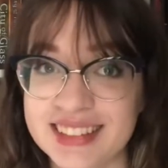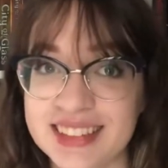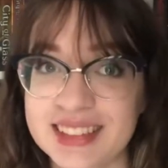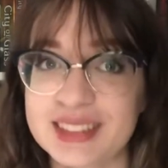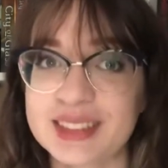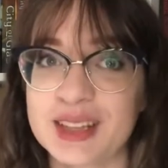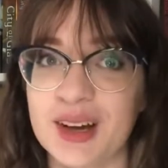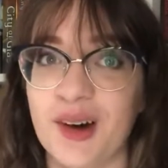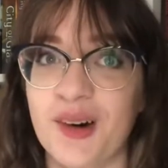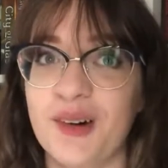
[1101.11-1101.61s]

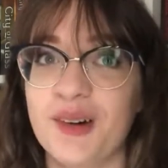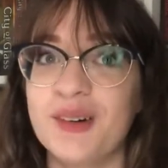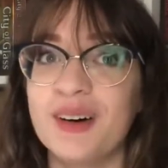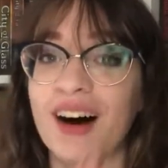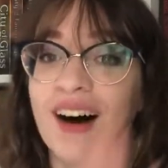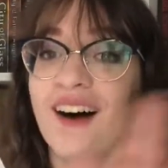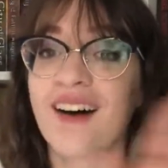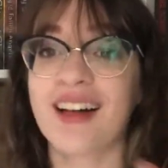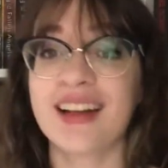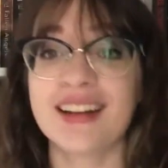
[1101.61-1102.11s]
So
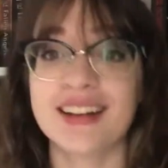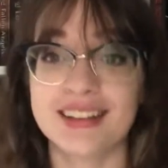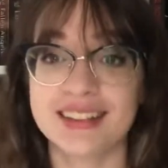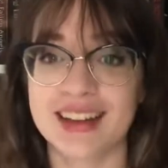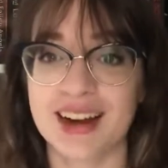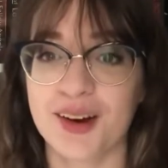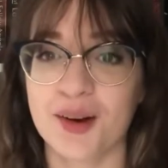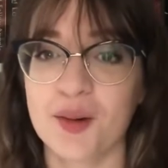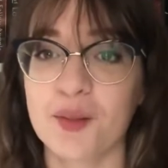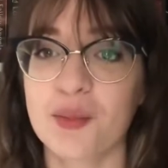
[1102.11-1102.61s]
I'll end it
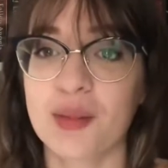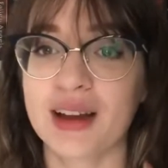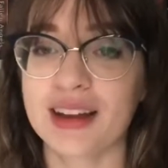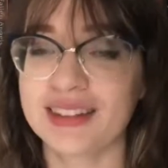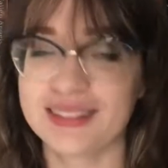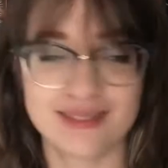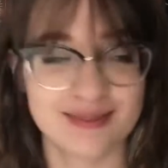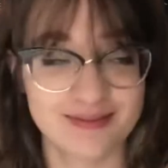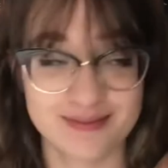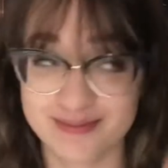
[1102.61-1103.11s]
there, but
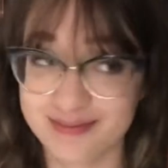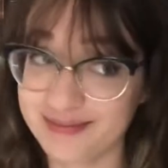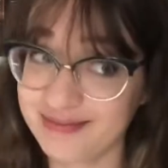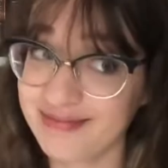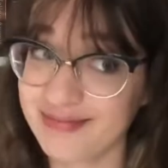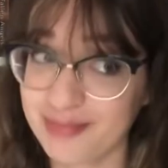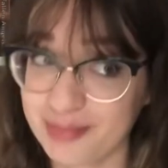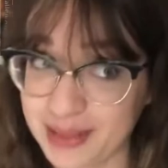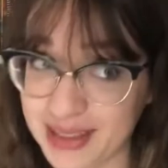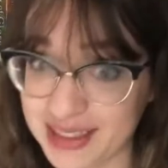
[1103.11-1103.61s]

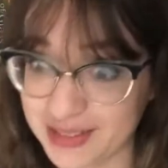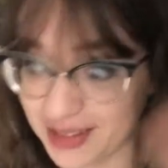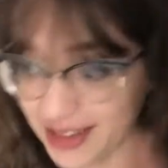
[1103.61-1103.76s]
please read